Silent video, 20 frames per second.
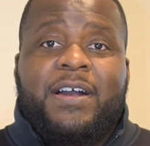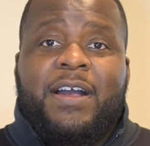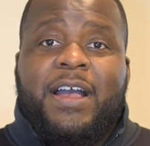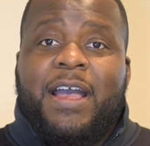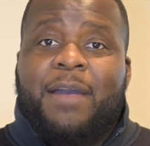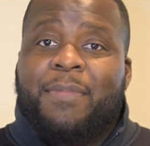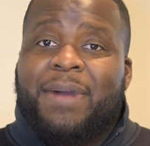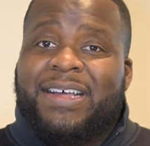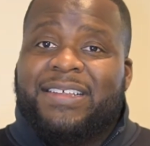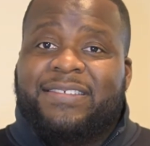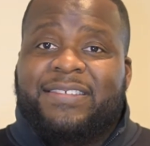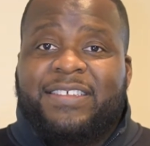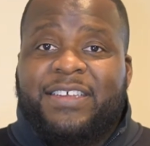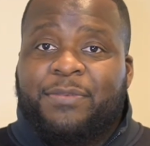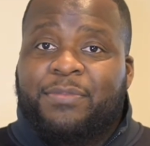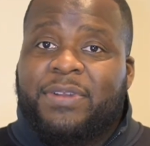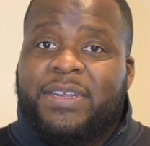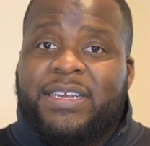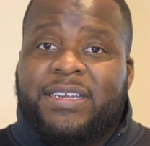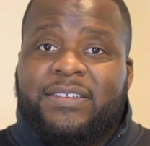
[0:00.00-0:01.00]
and my
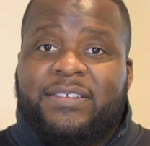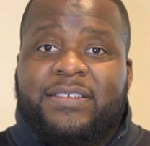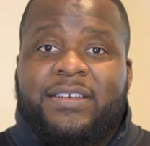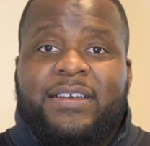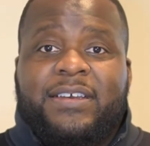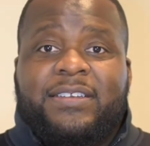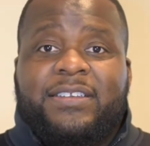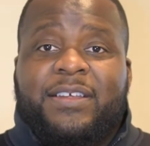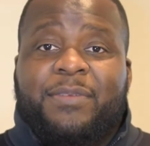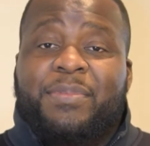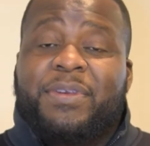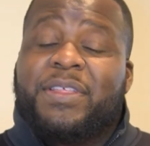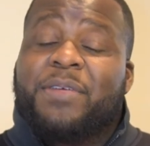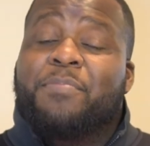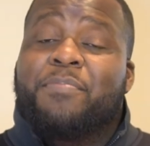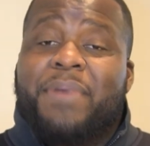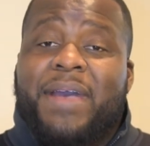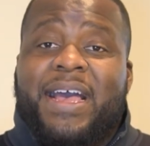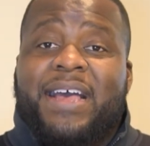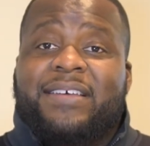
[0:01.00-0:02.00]
siblings to be the
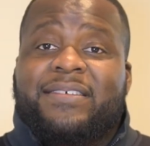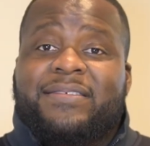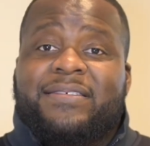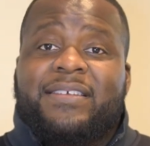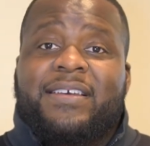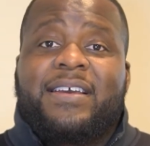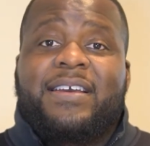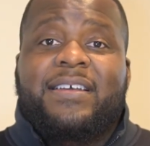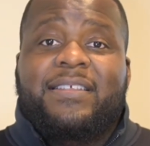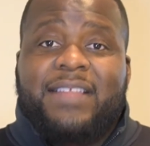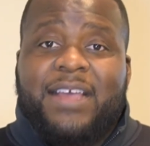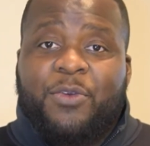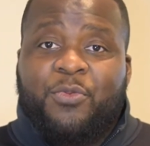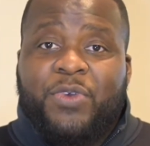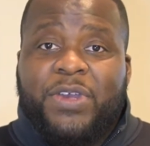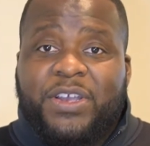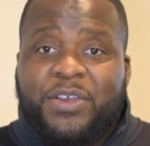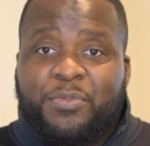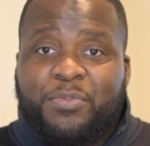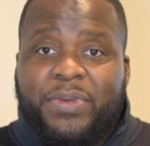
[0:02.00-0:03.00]
best that
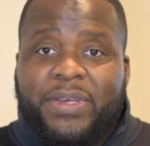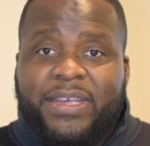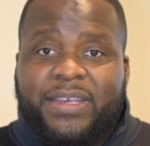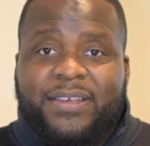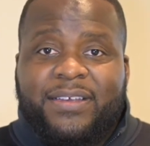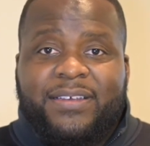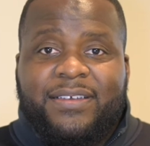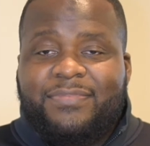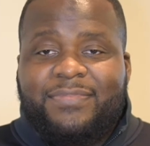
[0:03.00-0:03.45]
we could be.